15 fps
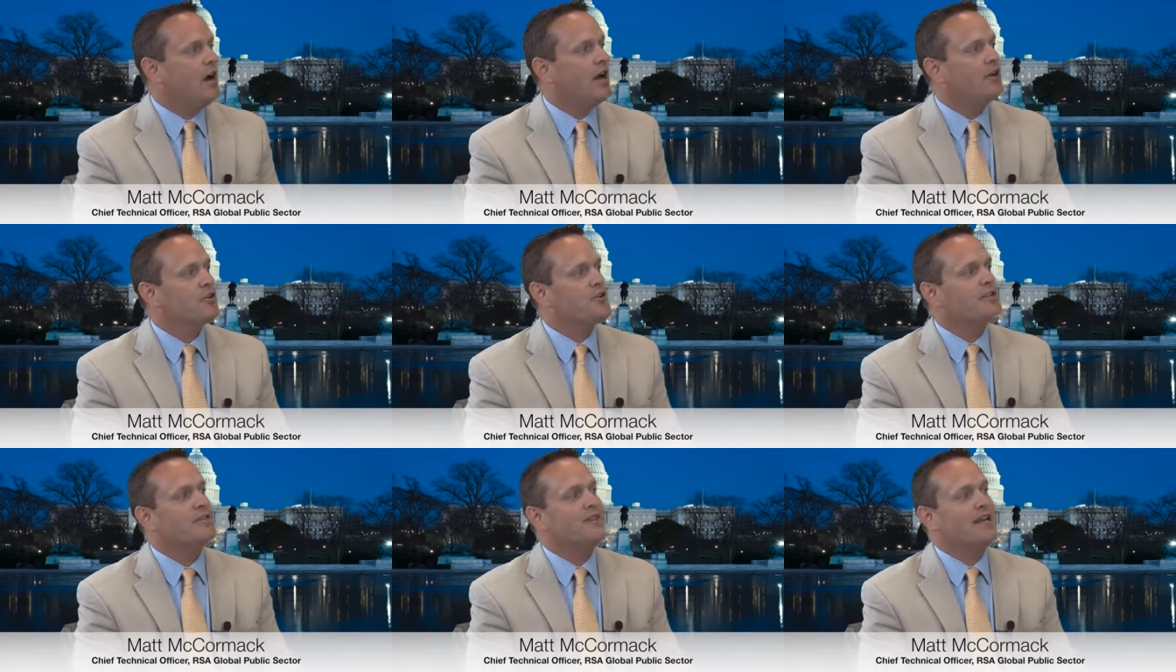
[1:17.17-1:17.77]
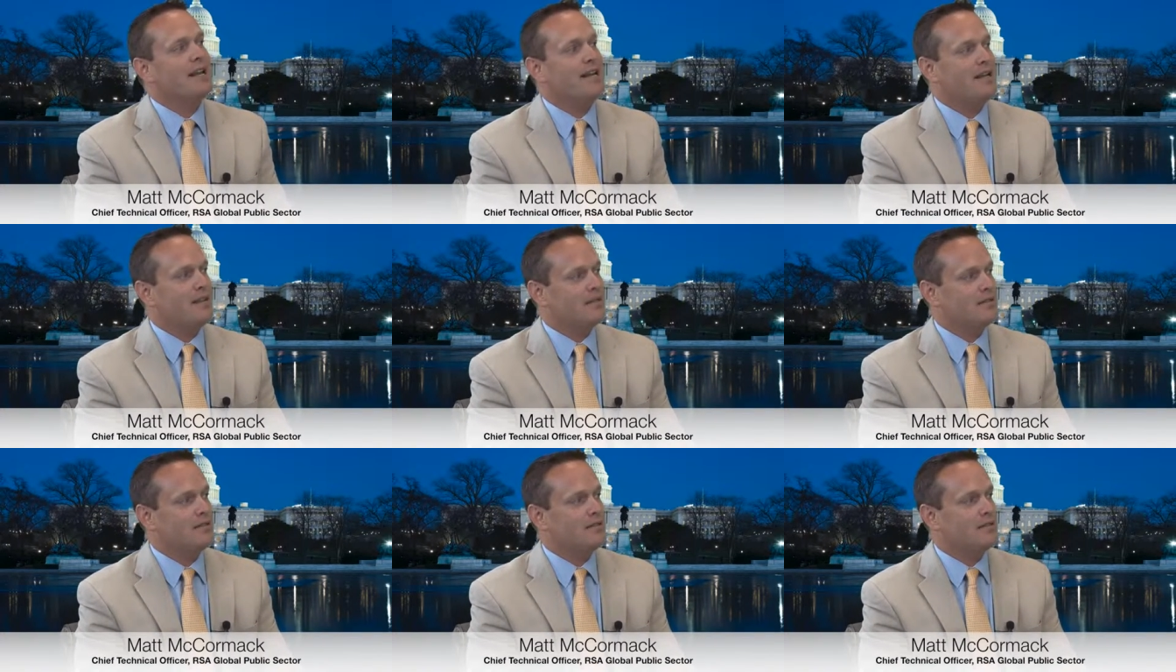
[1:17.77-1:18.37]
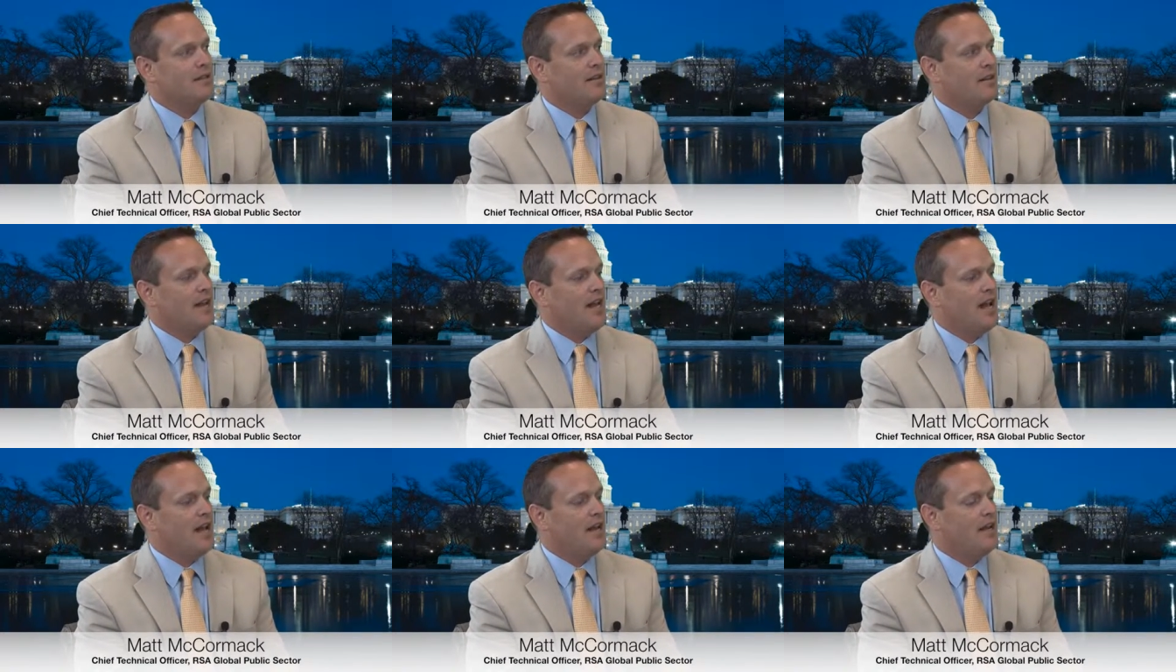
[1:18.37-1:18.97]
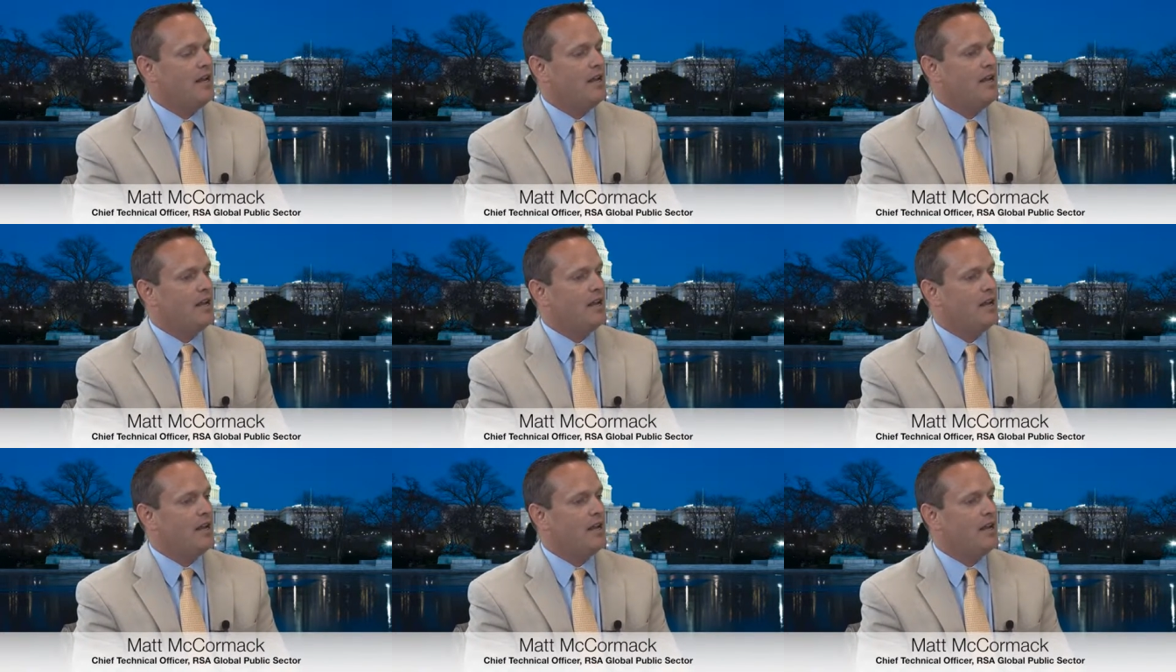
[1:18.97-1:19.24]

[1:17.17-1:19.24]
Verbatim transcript: understands that